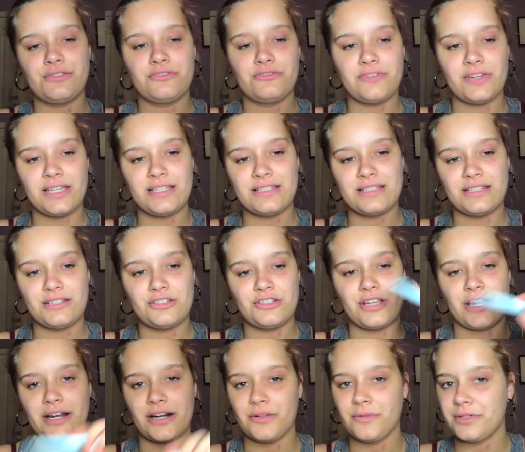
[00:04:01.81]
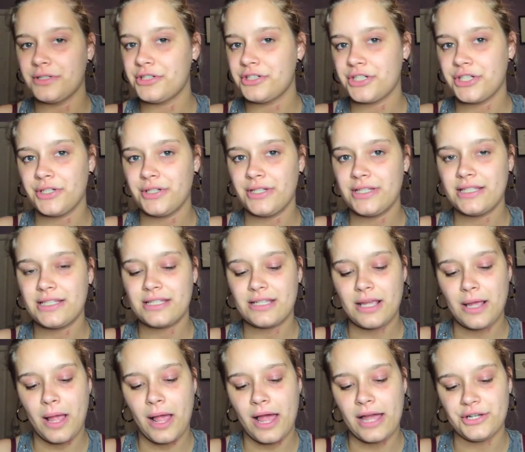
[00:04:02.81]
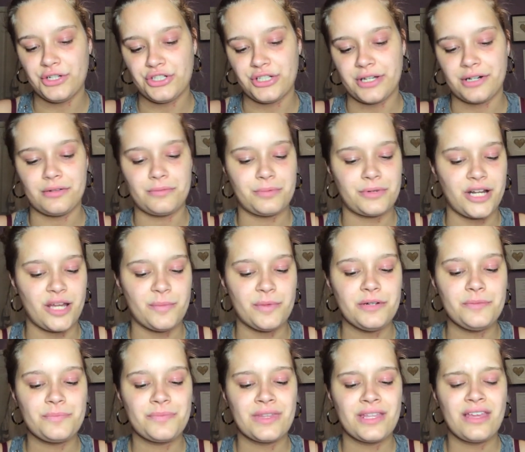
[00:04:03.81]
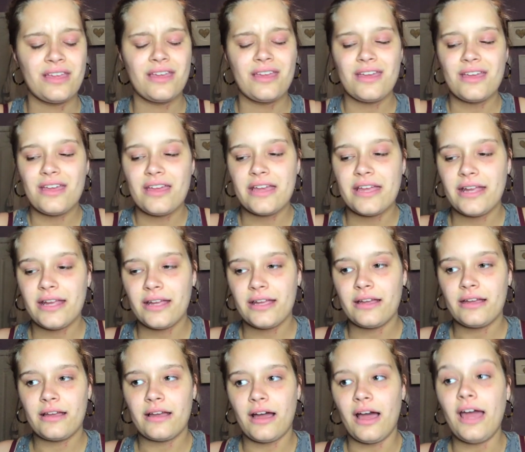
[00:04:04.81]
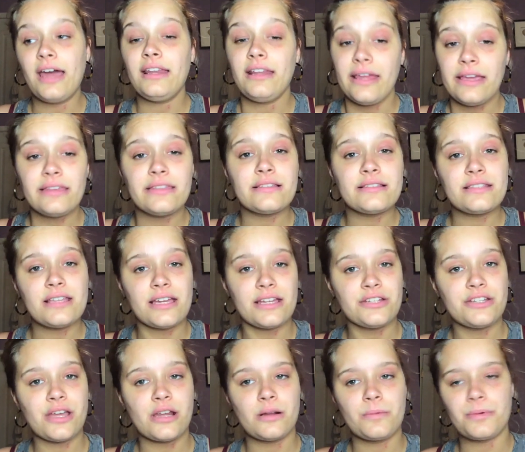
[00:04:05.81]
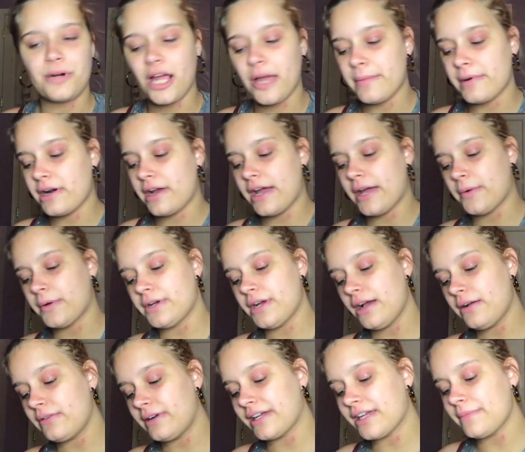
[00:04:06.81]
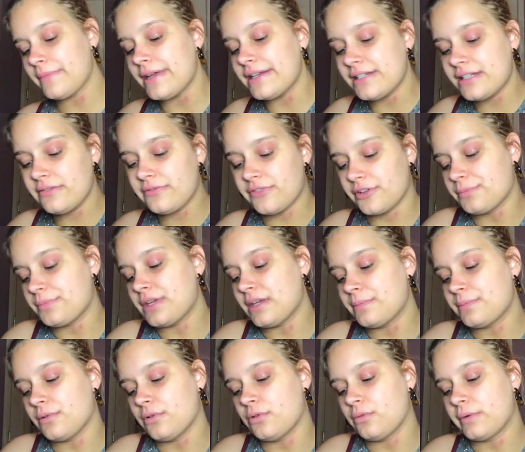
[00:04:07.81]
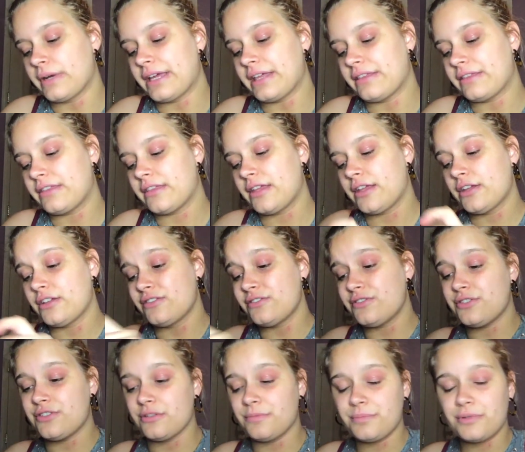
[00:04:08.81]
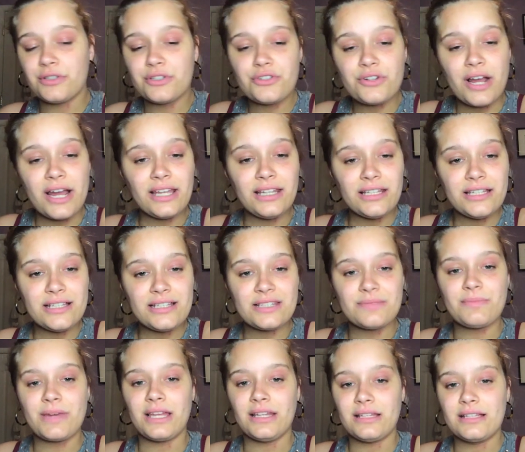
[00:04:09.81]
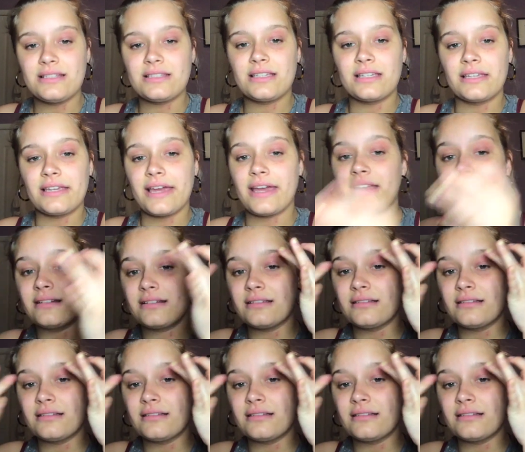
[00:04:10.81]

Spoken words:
Faced Shadow Insurance eyeshadow primer. I like this eyeshadow primer. I would not recommend it for people with super dry lids. My lids can get